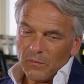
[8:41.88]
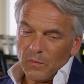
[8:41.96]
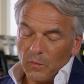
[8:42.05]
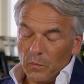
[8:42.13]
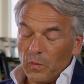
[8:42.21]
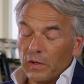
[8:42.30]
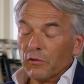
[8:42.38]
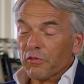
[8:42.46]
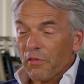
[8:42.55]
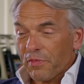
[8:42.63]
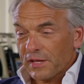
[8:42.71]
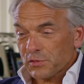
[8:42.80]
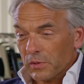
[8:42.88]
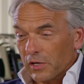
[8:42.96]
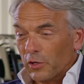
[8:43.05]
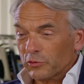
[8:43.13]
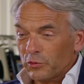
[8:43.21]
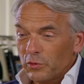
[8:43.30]
One of the things we're
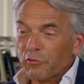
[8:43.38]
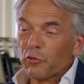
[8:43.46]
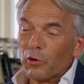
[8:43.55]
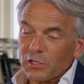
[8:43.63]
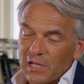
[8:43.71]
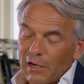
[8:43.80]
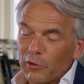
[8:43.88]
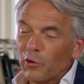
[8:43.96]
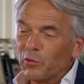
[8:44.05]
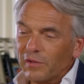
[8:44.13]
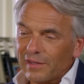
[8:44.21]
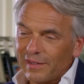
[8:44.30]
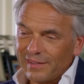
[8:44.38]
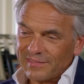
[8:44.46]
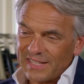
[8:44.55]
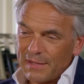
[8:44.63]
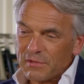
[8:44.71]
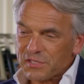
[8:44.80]
going to do, of course, our own
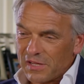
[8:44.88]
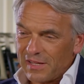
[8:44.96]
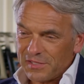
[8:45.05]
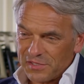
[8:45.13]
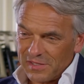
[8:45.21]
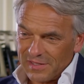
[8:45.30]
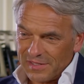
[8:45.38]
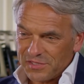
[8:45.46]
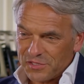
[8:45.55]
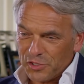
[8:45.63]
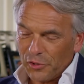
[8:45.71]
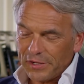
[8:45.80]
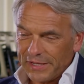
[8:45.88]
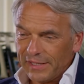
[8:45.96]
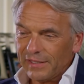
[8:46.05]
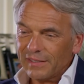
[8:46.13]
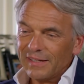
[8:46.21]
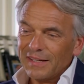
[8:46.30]
team is
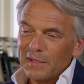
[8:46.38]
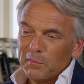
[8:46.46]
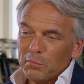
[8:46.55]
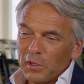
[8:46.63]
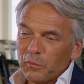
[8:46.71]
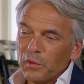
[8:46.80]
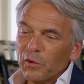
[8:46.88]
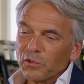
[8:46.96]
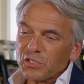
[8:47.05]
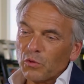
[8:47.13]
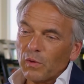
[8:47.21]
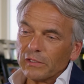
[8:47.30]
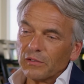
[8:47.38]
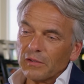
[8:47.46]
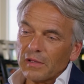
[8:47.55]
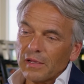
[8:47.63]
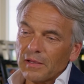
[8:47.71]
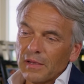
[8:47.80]
joining, but we also want
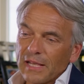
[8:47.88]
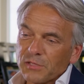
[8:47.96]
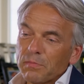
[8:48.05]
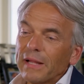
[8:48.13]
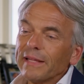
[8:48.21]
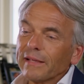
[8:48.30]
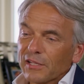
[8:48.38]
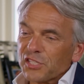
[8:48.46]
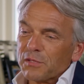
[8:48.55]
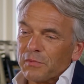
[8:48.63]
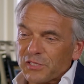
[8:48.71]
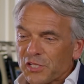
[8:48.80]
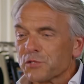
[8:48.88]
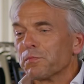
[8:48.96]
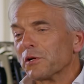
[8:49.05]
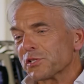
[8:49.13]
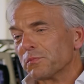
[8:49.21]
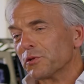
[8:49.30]
as many customers as
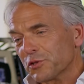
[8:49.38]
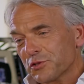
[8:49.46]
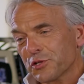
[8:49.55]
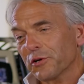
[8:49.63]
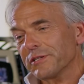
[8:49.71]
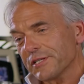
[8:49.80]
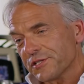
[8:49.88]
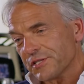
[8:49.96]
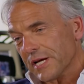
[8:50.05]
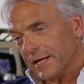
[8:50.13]
possible to join this